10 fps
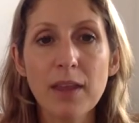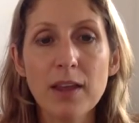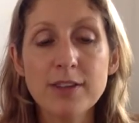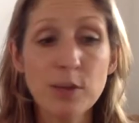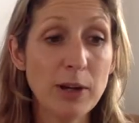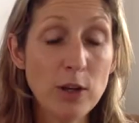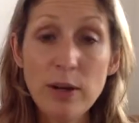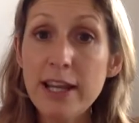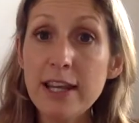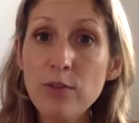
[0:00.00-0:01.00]
So when you
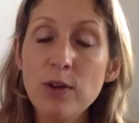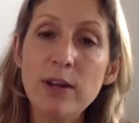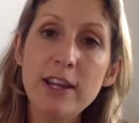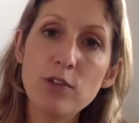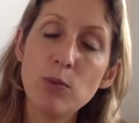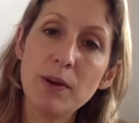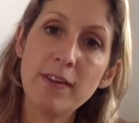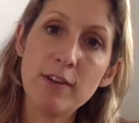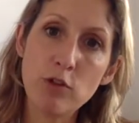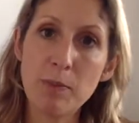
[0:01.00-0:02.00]
leave with
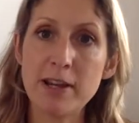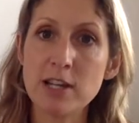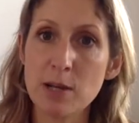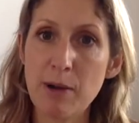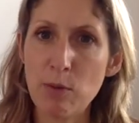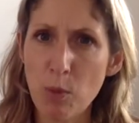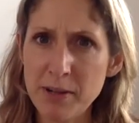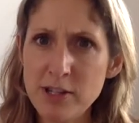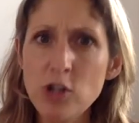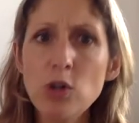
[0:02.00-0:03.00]
information about what we
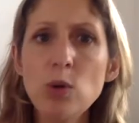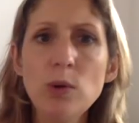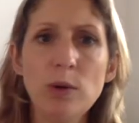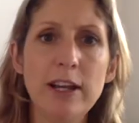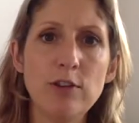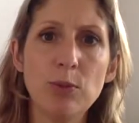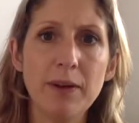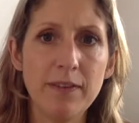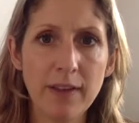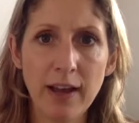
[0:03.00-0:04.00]
do, you leave
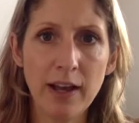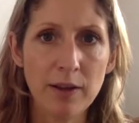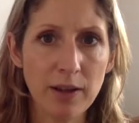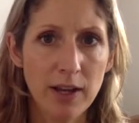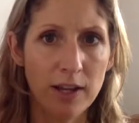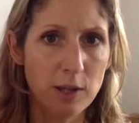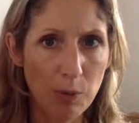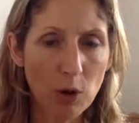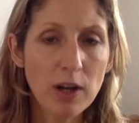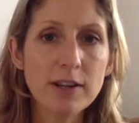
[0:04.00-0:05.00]
with the
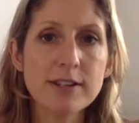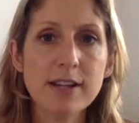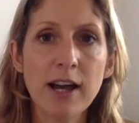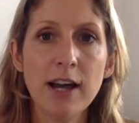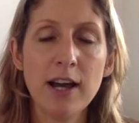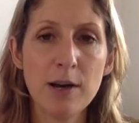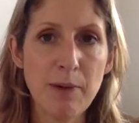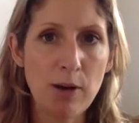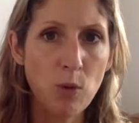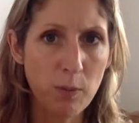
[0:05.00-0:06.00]
booklet
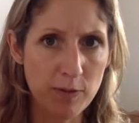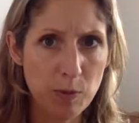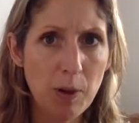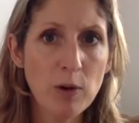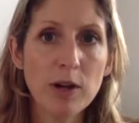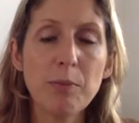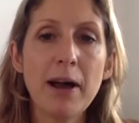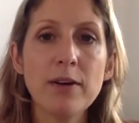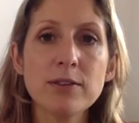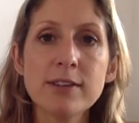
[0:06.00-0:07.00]
about what we've spoken
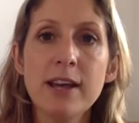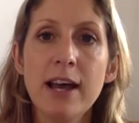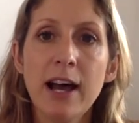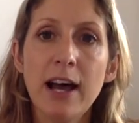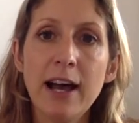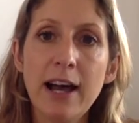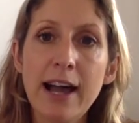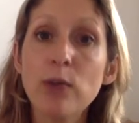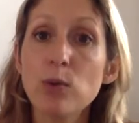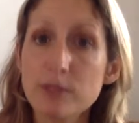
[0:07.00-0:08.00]
about,
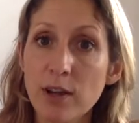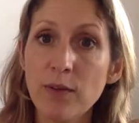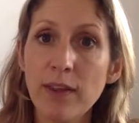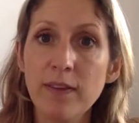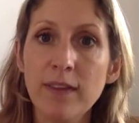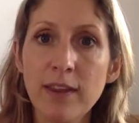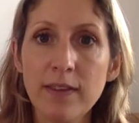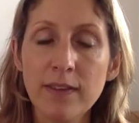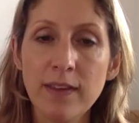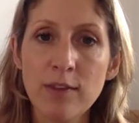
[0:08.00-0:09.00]
and also the
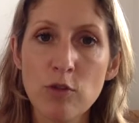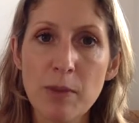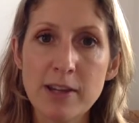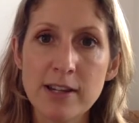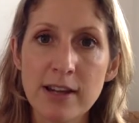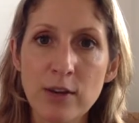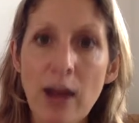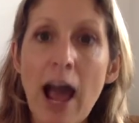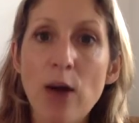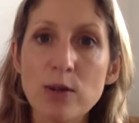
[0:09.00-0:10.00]
information on
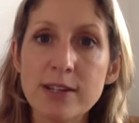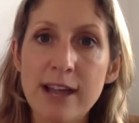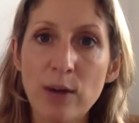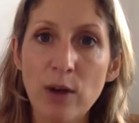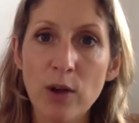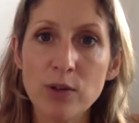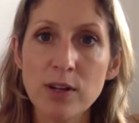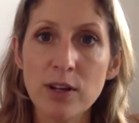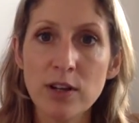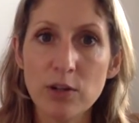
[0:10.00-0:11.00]
how to download
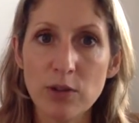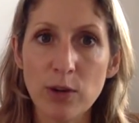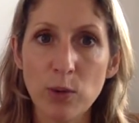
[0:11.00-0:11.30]
the free